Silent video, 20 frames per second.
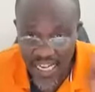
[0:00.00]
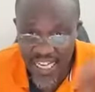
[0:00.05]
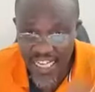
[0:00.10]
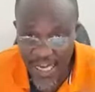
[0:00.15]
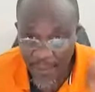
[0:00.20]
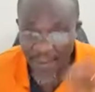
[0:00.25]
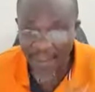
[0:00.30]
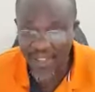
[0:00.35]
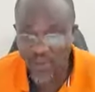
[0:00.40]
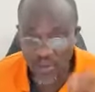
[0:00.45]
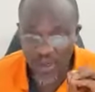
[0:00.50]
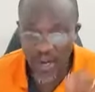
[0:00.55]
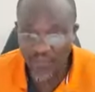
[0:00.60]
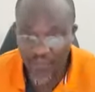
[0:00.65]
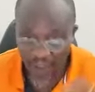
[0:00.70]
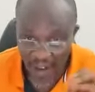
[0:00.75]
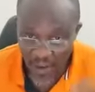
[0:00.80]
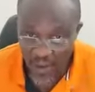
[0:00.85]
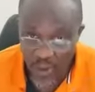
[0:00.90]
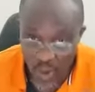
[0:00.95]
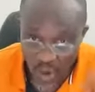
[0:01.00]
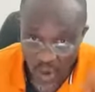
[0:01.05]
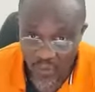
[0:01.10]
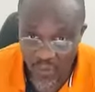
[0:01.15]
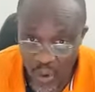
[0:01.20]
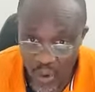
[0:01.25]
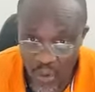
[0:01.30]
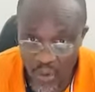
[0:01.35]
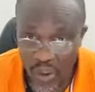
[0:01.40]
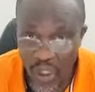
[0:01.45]
In the particular value of
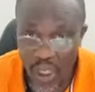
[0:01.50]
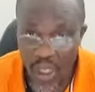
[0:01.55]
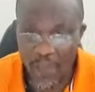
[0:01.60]
God.